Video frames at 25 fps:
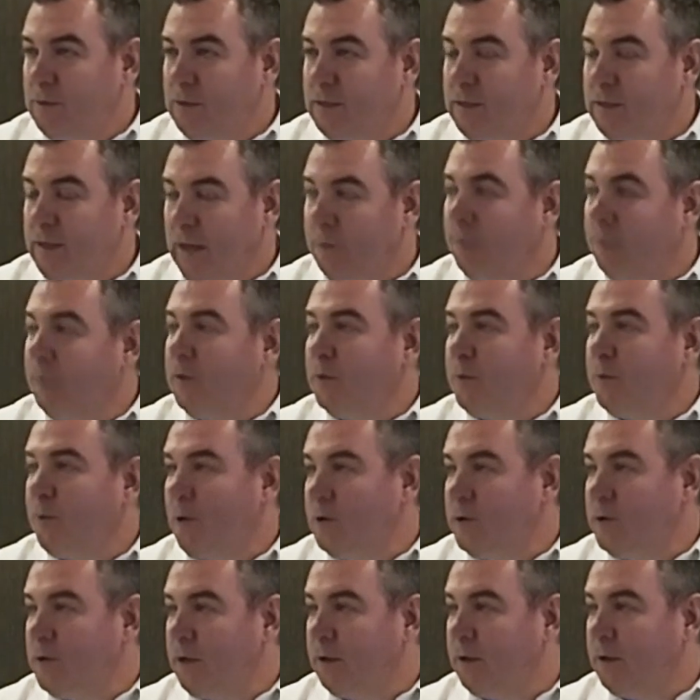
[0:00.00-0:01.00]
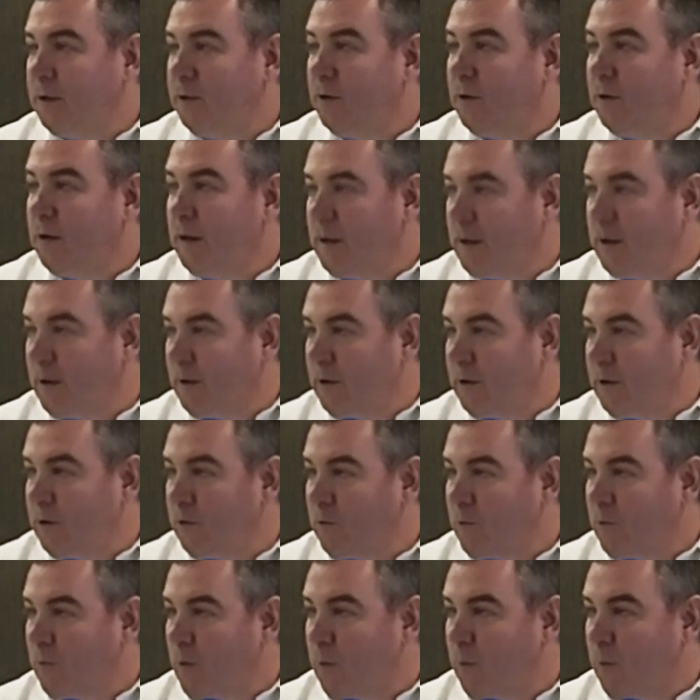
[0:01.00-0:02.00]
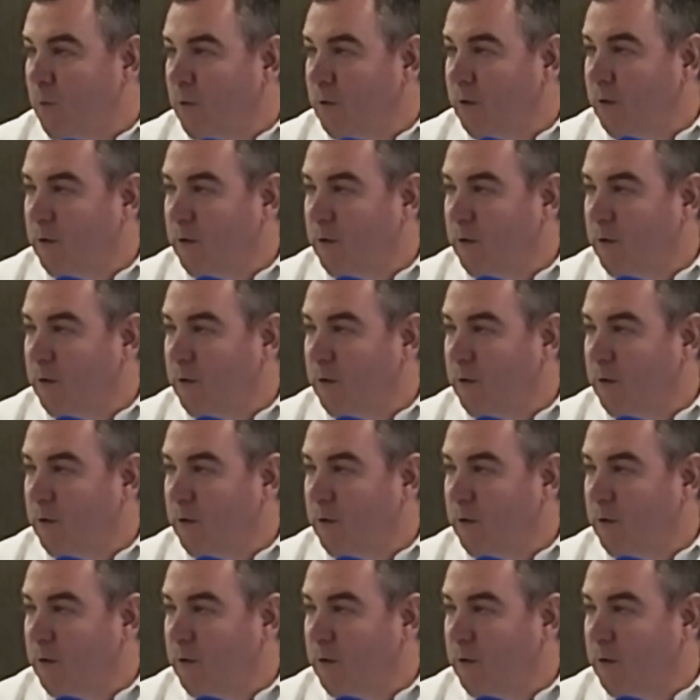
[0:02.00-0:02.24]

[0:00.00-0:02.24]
scalping project in the lake area. You'll remember.